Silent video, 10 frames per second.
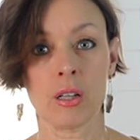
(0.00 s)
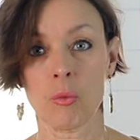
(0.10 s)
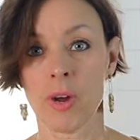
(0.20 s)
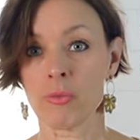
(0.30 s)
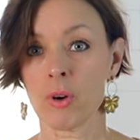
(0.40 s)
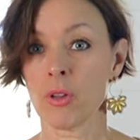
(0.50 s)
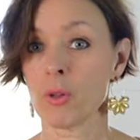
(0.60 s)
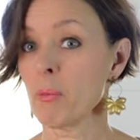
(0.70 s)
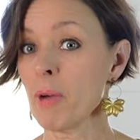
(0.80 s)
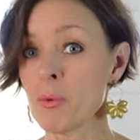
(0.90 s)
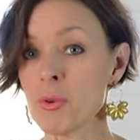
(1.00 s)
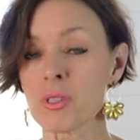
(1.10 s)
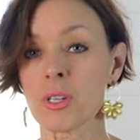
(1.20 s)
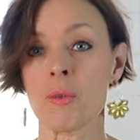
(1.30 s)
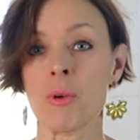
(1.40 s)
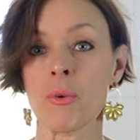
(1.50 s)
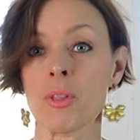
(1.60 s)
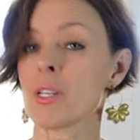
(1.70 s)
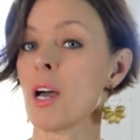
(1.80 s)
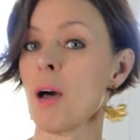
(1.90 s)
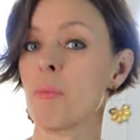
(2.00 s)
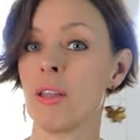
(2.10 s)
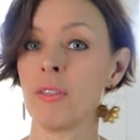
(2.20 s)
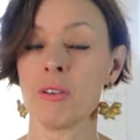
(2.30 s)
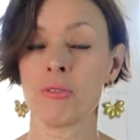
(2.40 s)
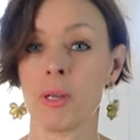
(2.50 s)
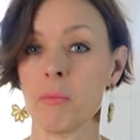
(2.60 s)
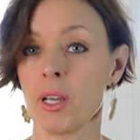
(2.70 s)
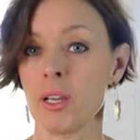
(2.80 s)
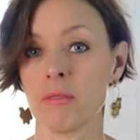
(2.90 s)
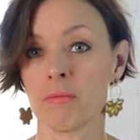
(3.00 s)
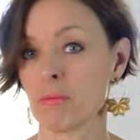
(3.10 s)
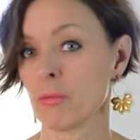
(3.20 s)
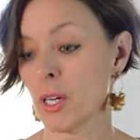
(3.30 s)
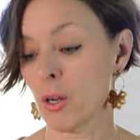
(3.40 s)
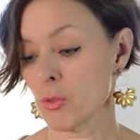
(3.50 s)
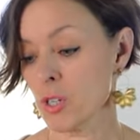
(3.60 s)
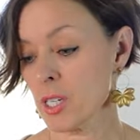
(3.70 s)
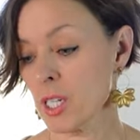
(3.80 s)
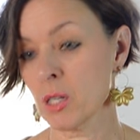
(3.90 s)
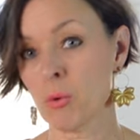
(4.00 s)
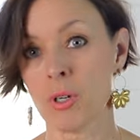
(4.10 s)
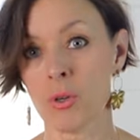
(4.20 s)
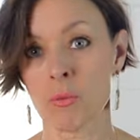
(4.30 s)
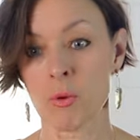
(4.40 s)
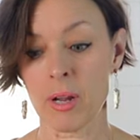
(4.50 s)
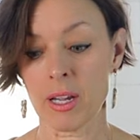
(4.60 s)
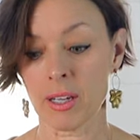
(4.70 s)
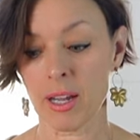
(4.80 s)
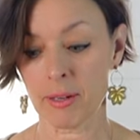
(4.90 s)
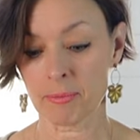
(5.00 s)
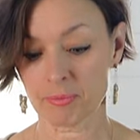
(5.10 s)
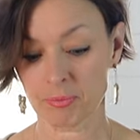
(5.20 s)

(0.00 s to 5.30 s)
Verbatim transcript: wait for all the little bubbles to come up on the top, and then flip it, you know, just like you would a normal pancake.